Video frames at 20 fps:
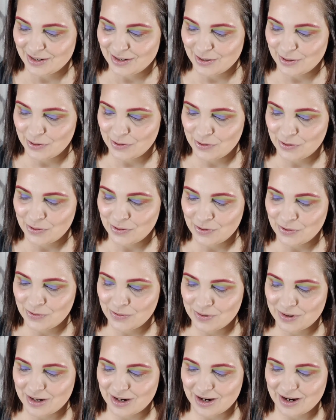
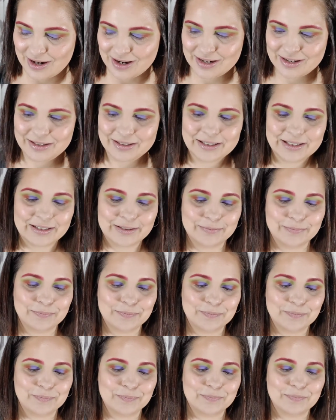Oh, guys.
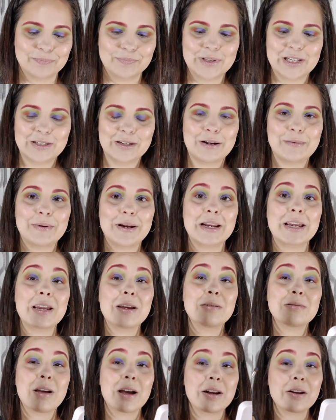This would have been a
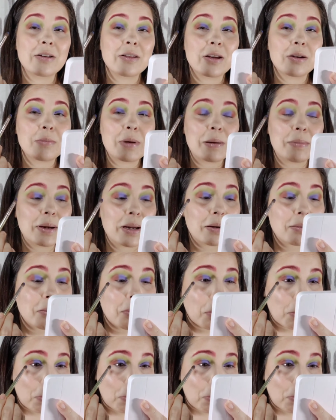cute liner, though, maybe.